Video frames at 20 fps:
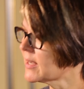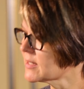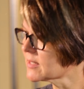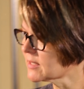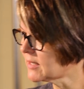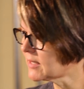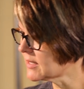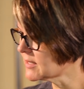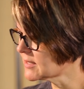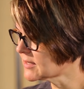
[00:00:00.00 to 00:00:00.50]

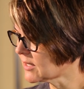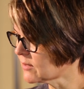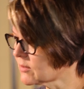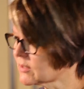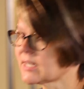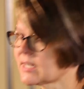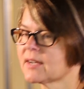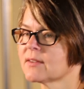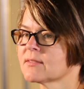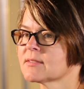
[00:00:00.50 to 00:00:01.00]
has a nice
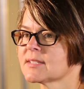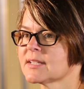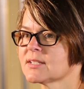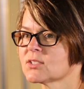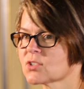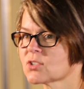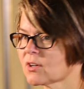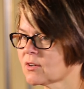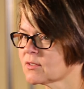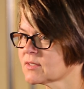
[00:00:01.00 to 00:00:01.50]
downtown,
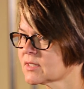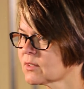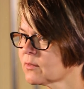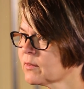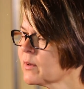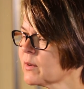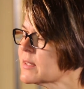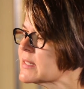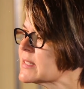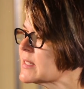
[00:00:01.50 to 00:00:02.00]
St. Charles.
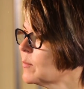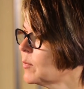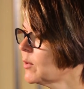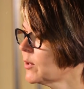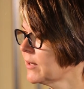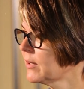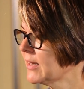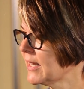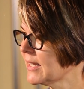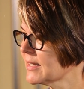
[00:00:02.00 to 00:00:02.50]
They're very similar in